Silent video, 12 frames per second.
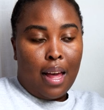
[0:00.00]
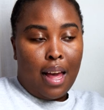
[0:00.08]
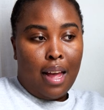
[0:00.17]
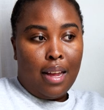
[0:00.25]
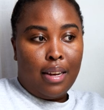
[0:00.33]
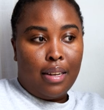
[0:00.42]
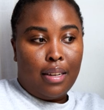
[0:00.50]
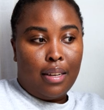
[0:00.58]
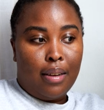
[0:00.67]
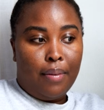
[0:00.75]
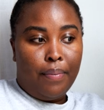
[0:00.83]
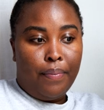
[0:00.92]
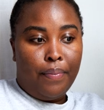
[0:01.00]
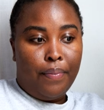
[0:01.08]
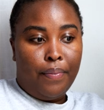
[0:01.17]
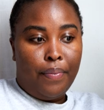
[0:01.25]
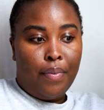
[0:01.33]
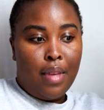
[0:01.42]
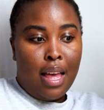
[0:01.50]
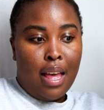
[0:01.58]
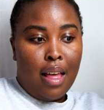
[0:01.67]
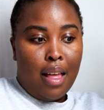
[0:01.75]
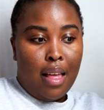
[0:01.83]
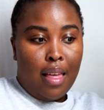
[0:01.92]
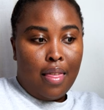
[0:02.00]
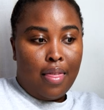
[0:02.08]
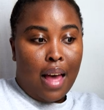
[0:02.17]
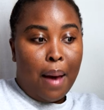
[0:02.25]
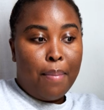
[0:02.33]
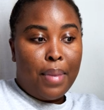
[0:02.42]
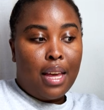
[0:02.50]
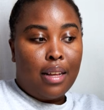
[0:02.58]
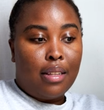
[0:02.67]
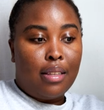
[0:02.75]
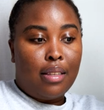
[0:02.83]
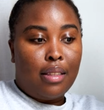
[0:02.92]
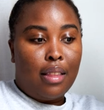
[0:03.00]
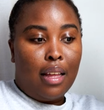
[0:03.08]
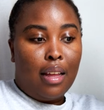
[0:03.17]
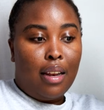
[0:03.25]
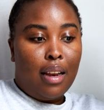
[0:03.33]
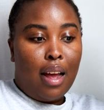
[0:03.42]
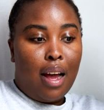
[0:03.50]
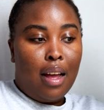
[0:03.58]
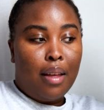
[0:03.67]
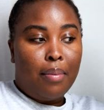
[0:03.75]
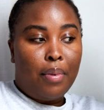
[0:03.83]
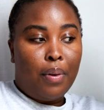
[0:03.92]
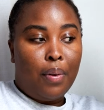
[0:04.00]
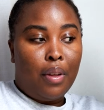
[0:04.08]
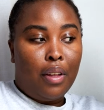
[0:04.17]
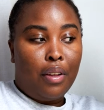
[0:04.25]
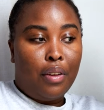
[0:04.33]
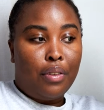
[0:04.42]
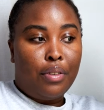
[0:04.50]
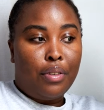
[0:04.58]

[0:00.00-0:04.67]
And that means that I am going